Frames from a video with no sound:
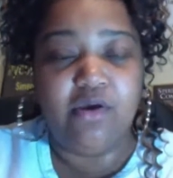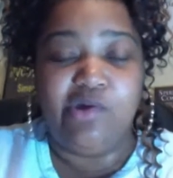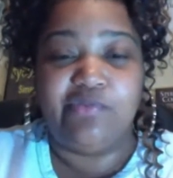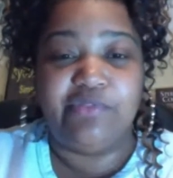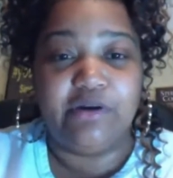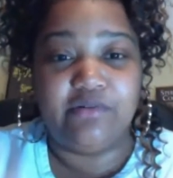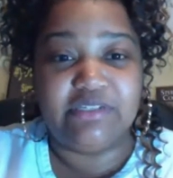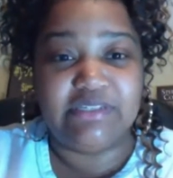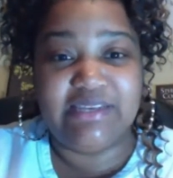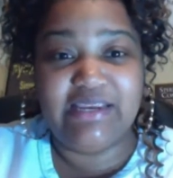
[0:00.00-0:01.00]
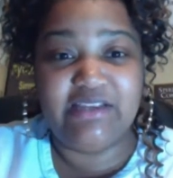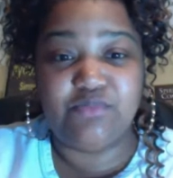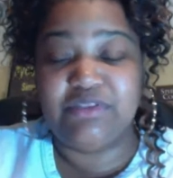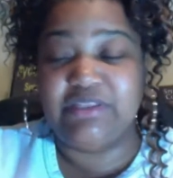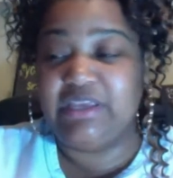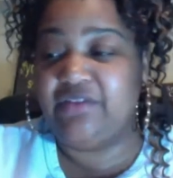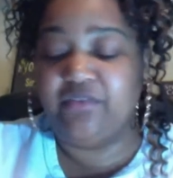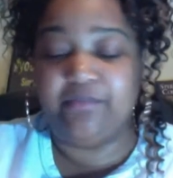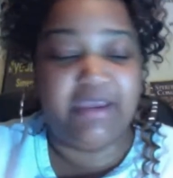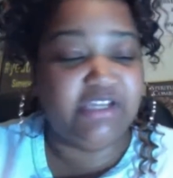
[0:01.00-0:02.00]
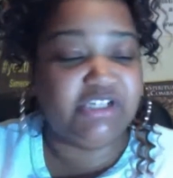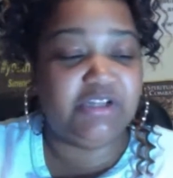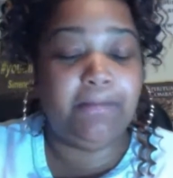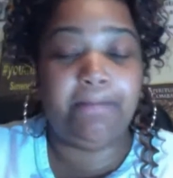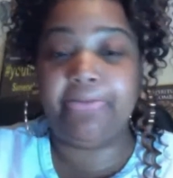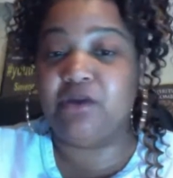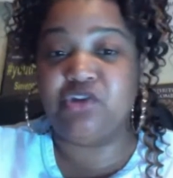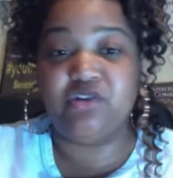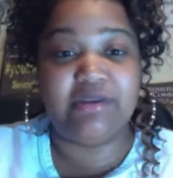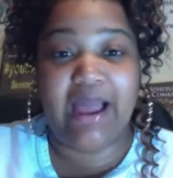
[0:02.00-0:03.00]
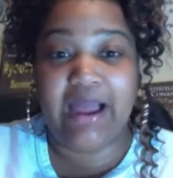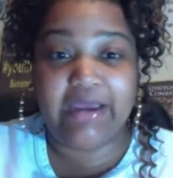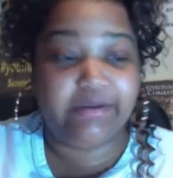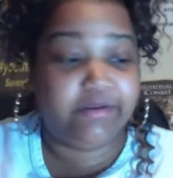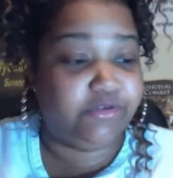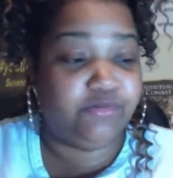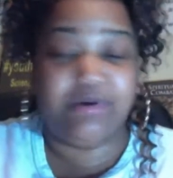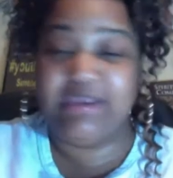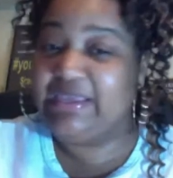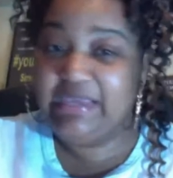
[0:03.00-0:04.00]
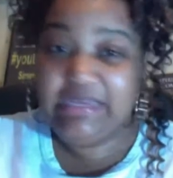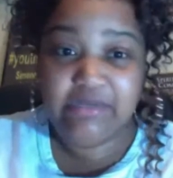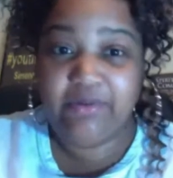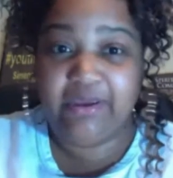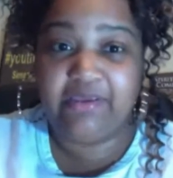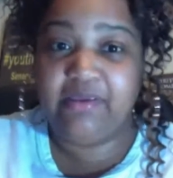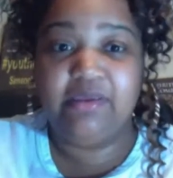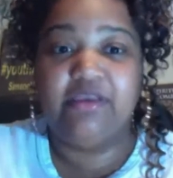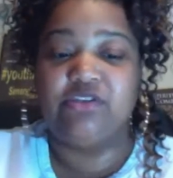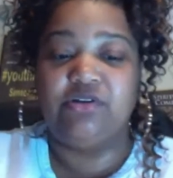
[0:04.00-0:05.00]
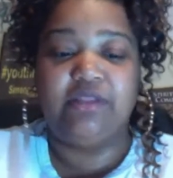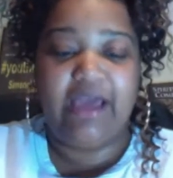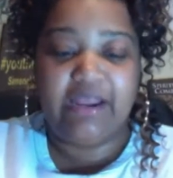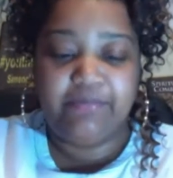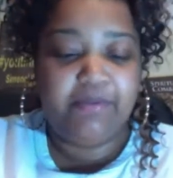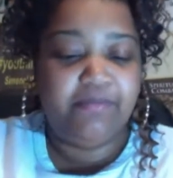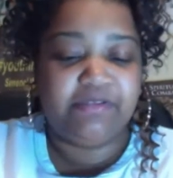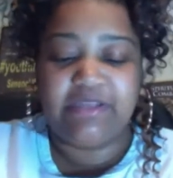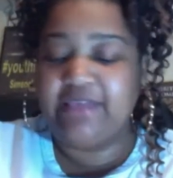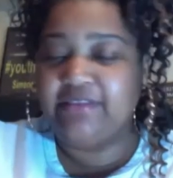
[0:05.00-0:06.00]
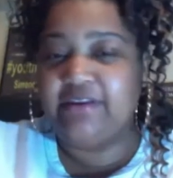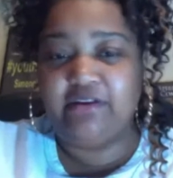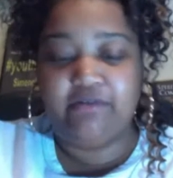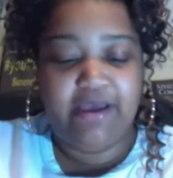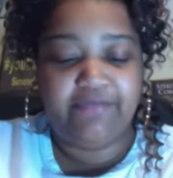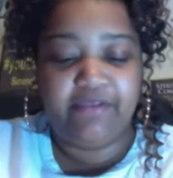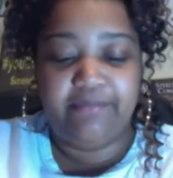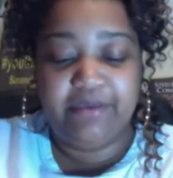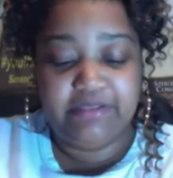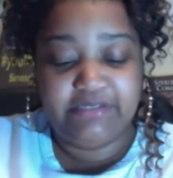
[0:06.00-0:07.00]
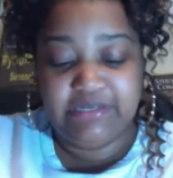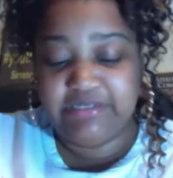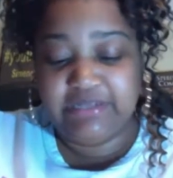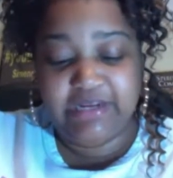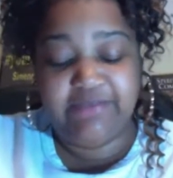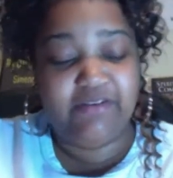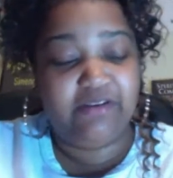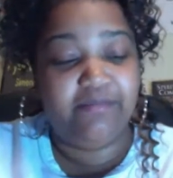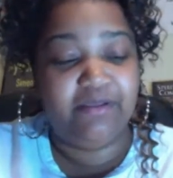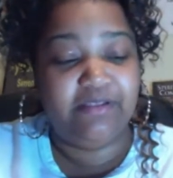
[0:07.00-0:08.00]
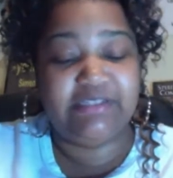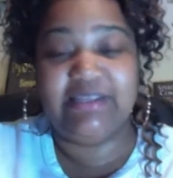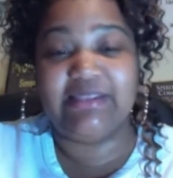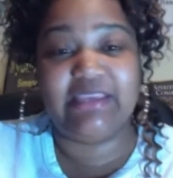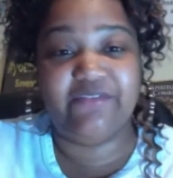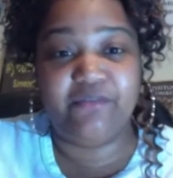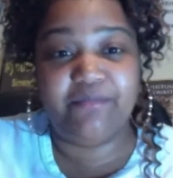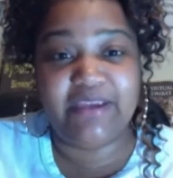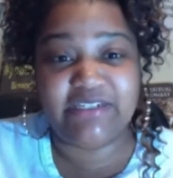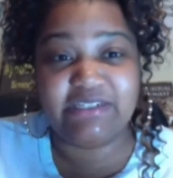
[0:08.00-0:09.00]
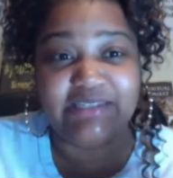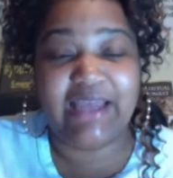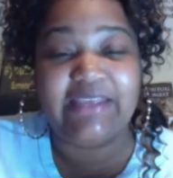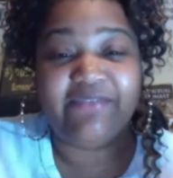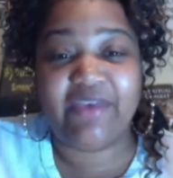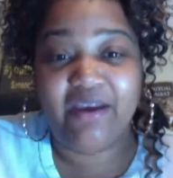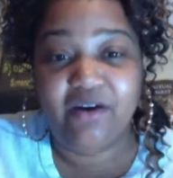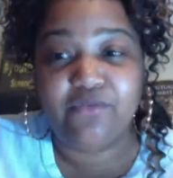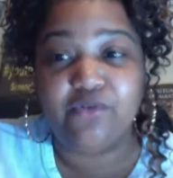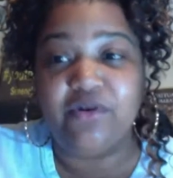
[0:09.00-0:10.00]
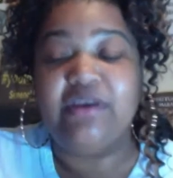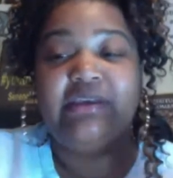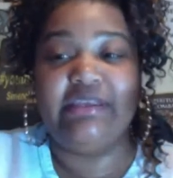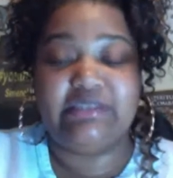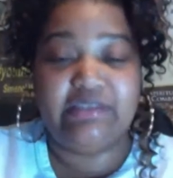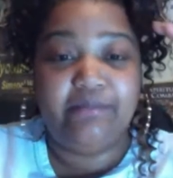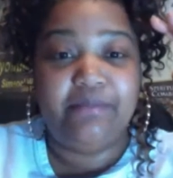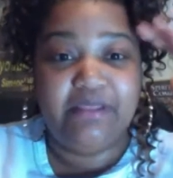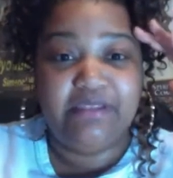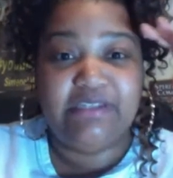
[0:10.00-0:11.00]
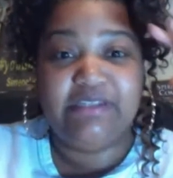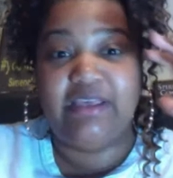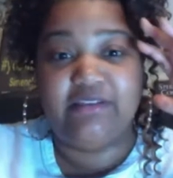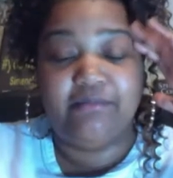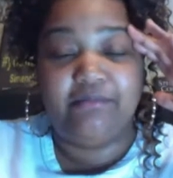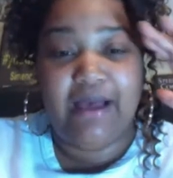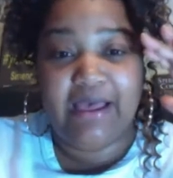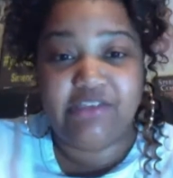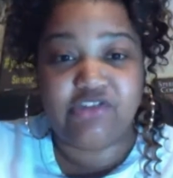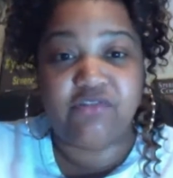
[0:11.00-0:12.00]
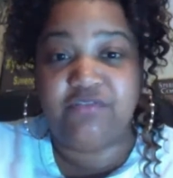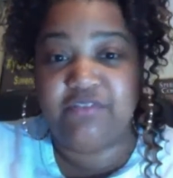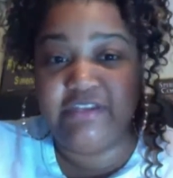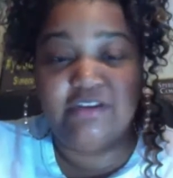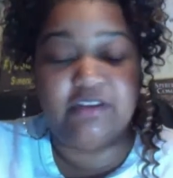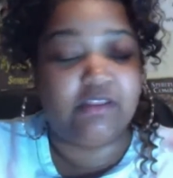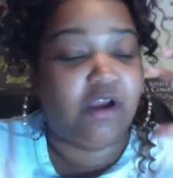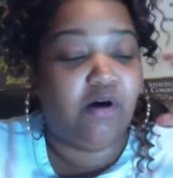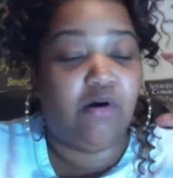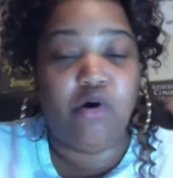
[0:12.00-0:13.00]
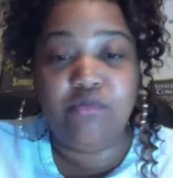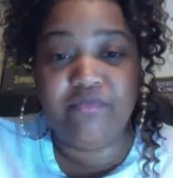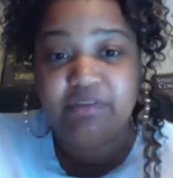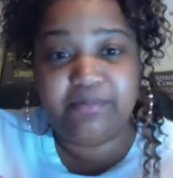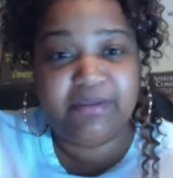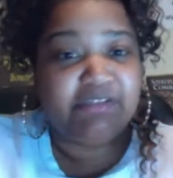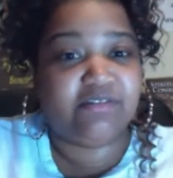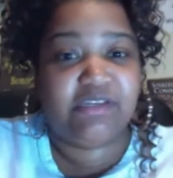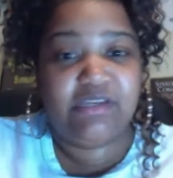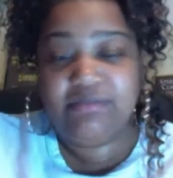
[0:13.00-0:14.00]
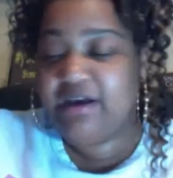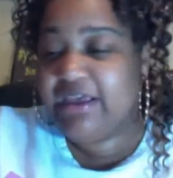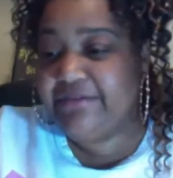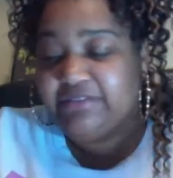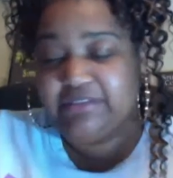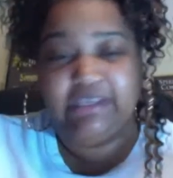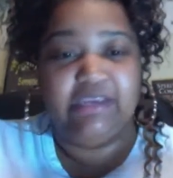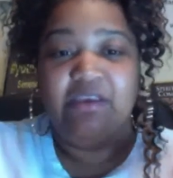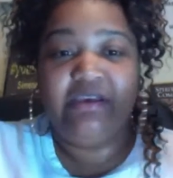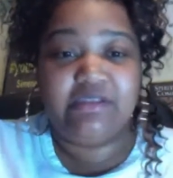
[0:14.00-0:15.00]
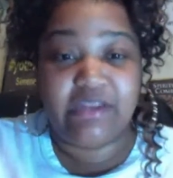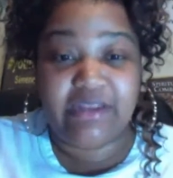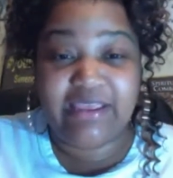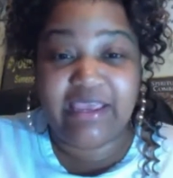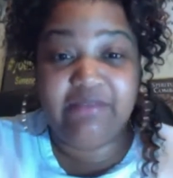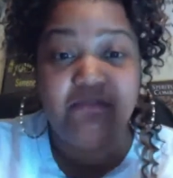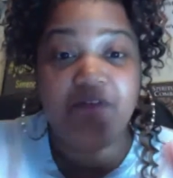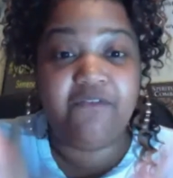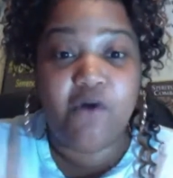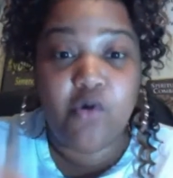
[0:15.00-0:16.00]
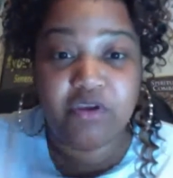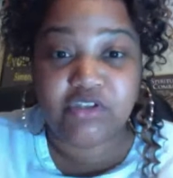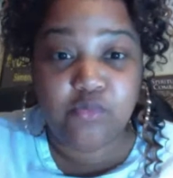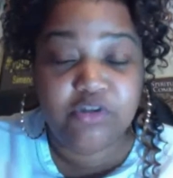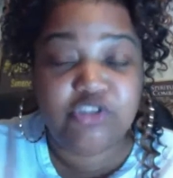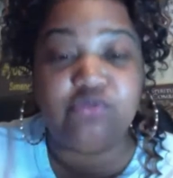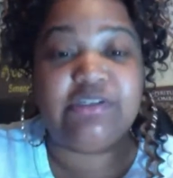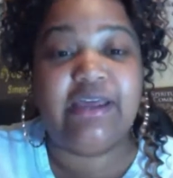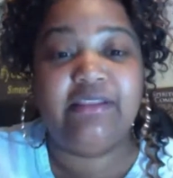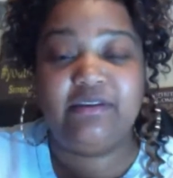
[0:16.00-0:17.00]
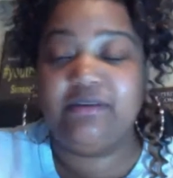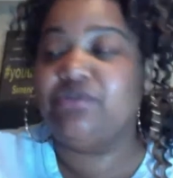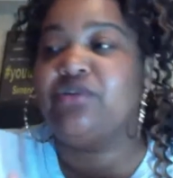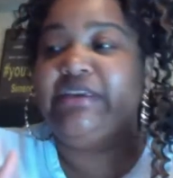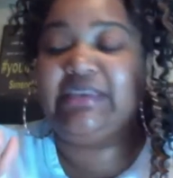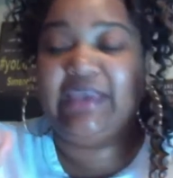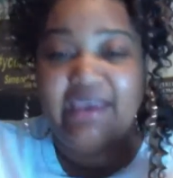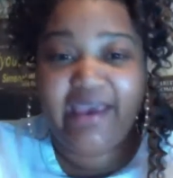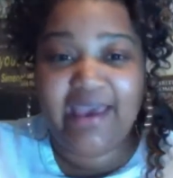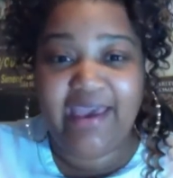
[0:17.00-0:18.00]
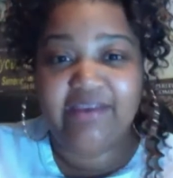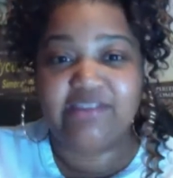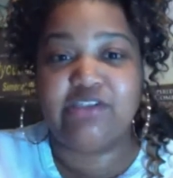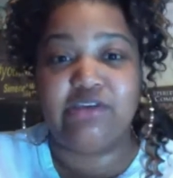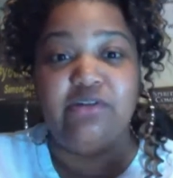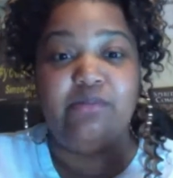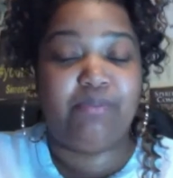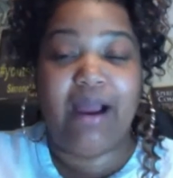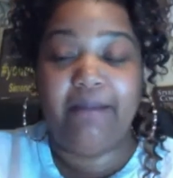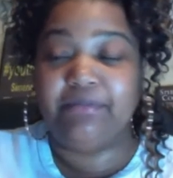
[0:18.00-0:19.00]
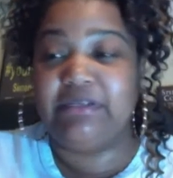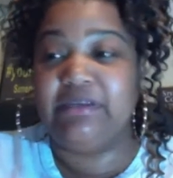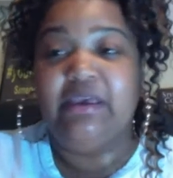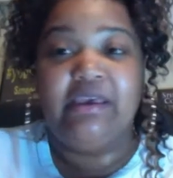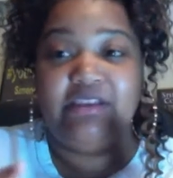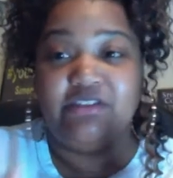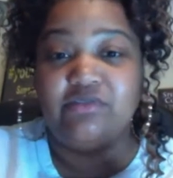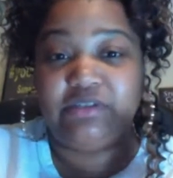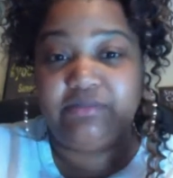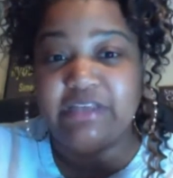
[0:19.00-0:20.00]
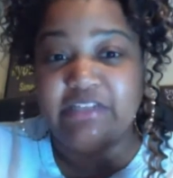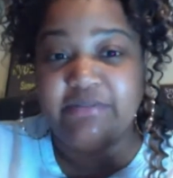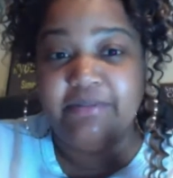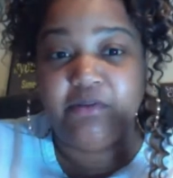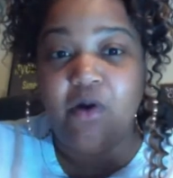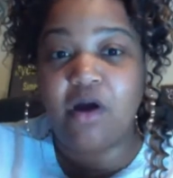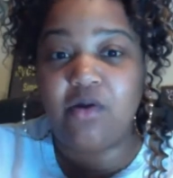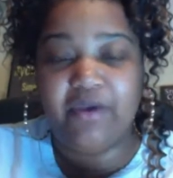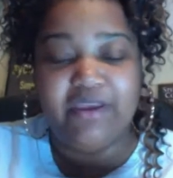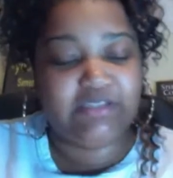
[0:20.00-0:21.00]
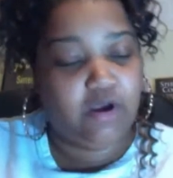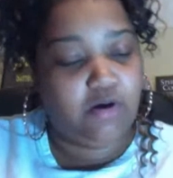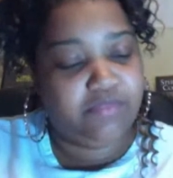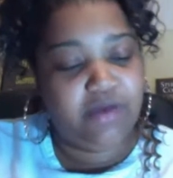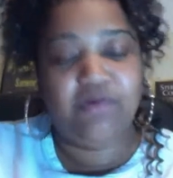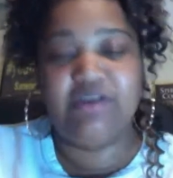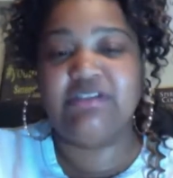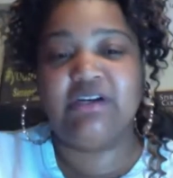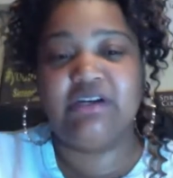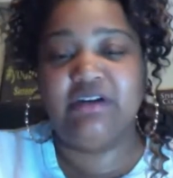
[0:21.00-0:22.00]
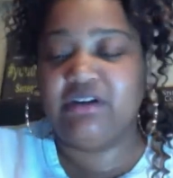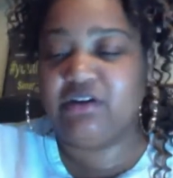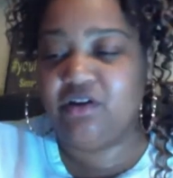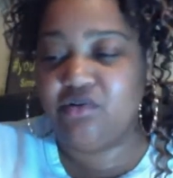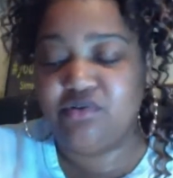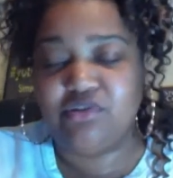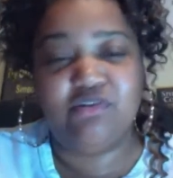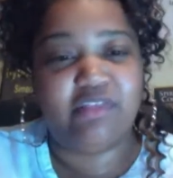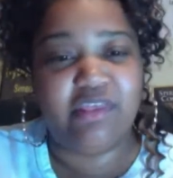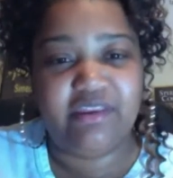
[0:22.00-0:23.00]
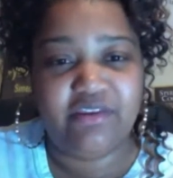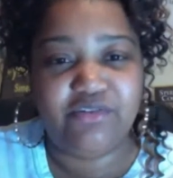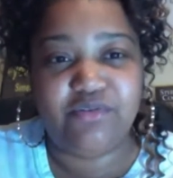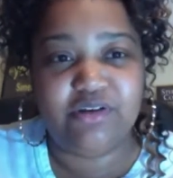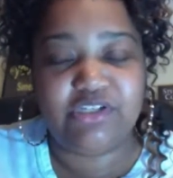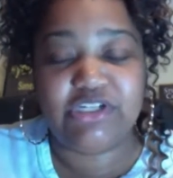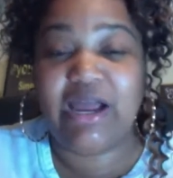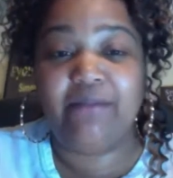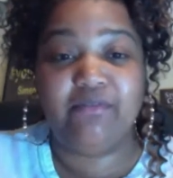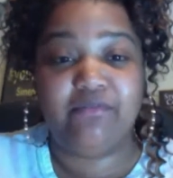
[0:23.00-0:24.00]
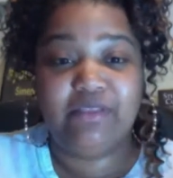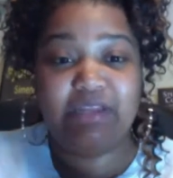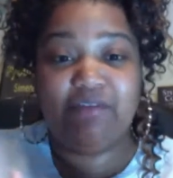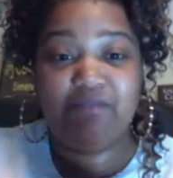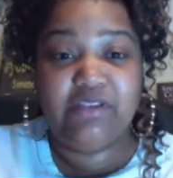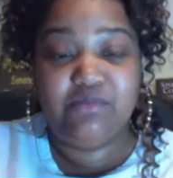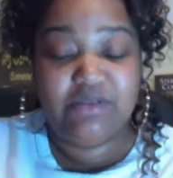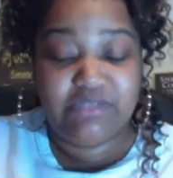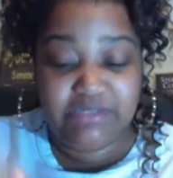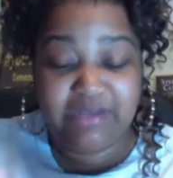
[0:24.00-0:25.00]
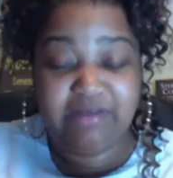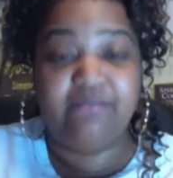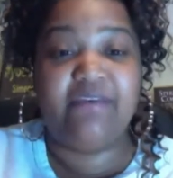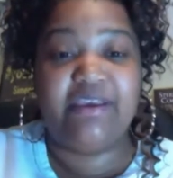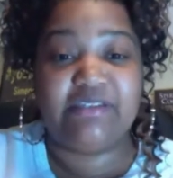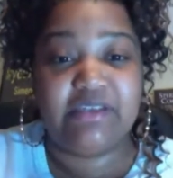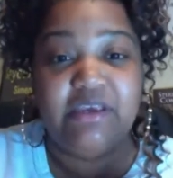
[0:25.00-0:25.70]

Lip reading: those things with the information, you're not going to do it anyway. And so a lot of people, it's not that they don't have the ability. It's not even the ability that the information is not even helpful. It's the ability that their minds are fleeting, that they're all over the place. They're thinking about everything, that they can't even focus on what you're telling them, so they can't execute it properly. And so sometimes people will walk away and say, oh, that wasn't good, or, oh, they didn't do a good job, but really, they really wasn't that invested